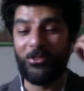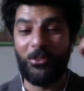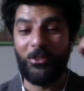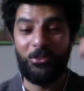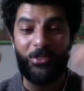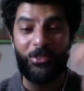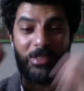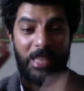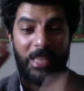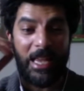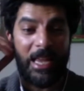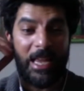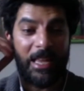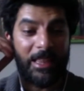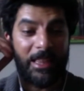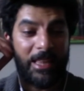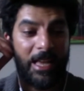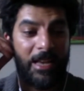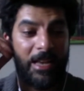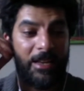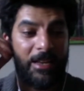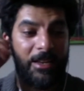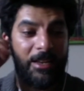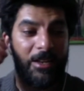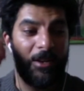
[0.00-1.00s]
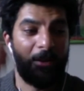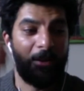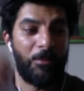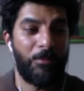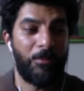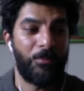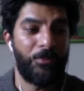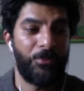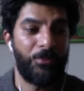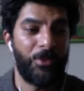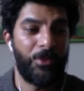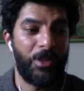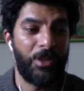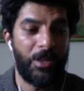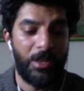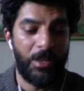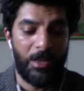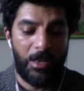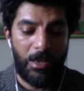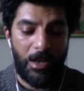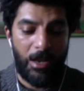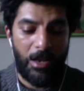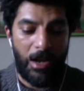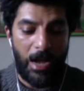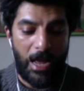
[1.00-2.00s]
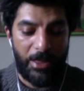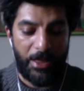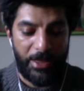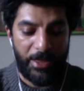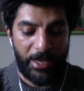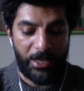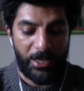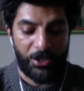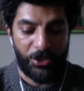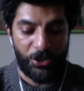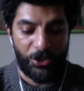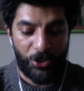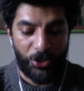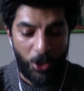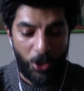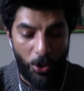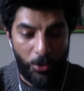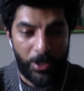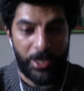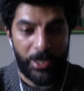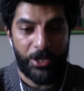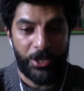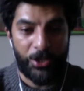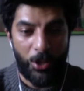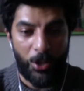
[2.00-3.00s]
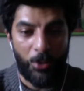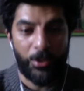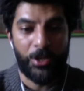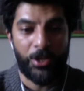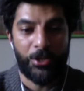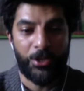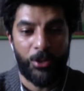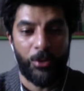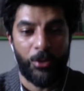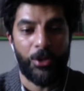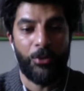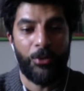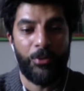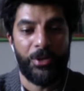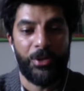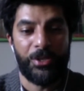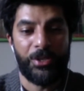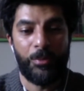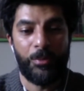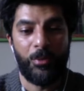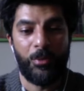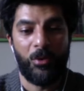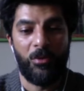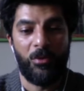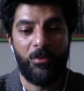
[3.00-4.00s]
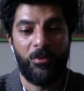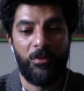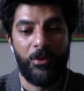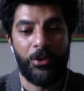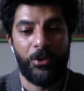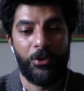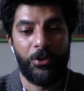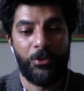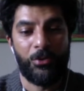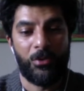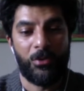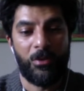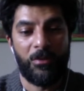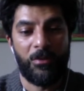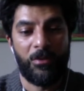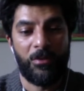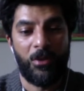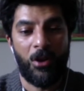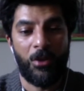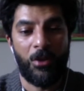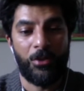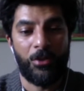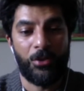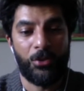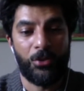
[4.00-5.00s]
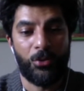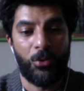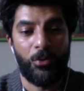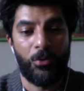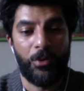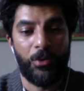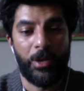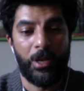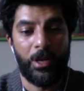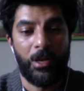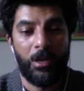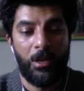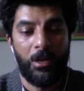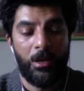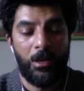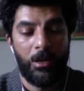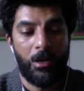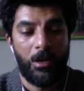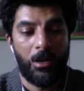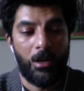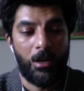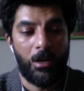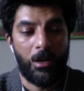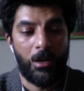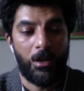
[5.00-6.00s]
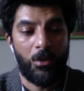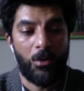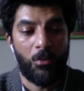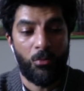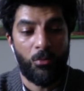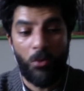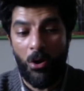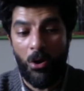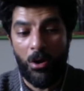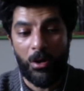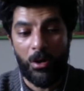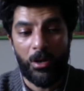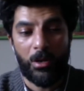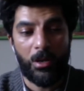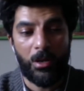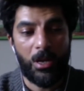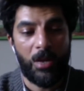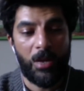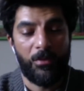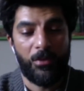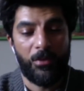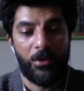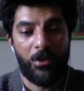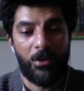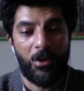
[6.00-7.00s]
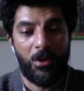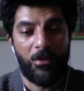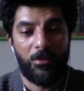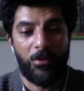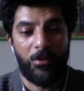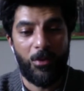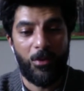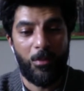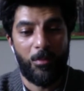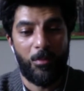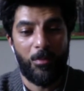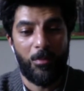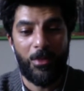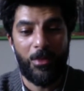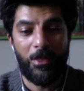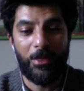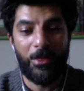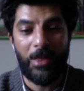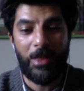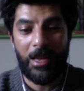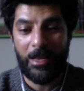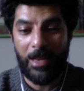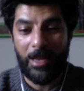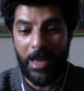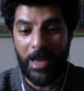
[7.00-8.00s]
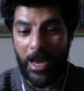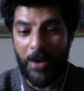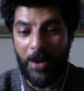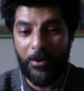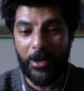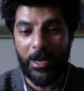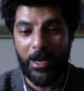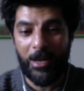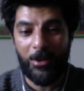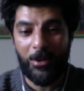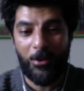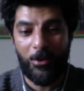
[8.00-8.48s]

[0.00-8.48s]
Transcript: saying that I think it's totally reasonable for you to have got the story wrong if you're not from that area or